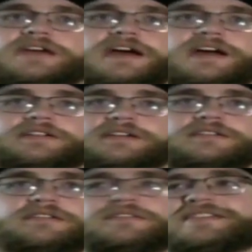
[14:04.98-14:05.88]
yeah,
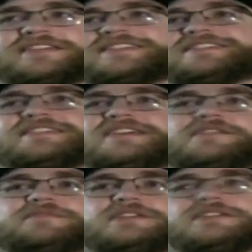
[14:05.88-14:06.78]
like
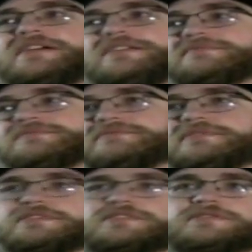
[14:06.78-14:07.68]
I don't really know how to
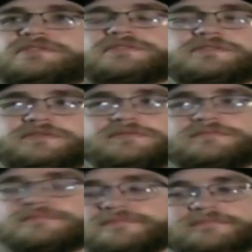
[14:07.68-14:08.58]
really
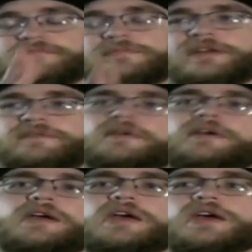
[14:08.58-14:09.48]

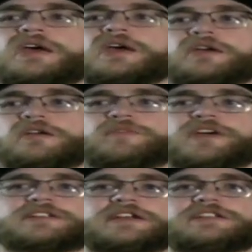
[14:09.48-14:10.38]
whatever.
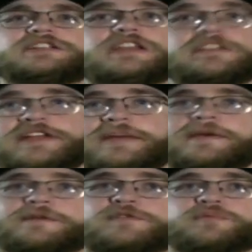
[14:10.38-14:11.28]
Then we had like
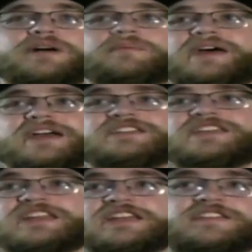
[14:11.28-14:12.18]
Nina's Nightmare, which brought
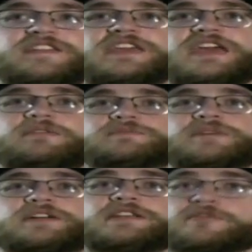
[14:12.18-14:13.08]
back Nina into the game,
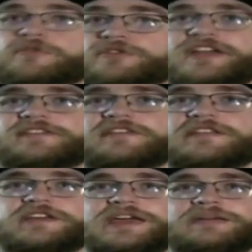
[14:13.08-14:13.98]
which brought Nina
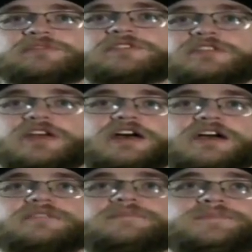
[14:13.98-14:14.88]
Cortex into the game.
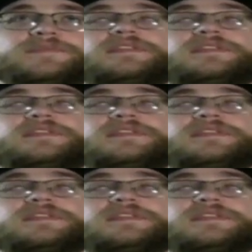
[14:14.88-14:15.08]
Uh,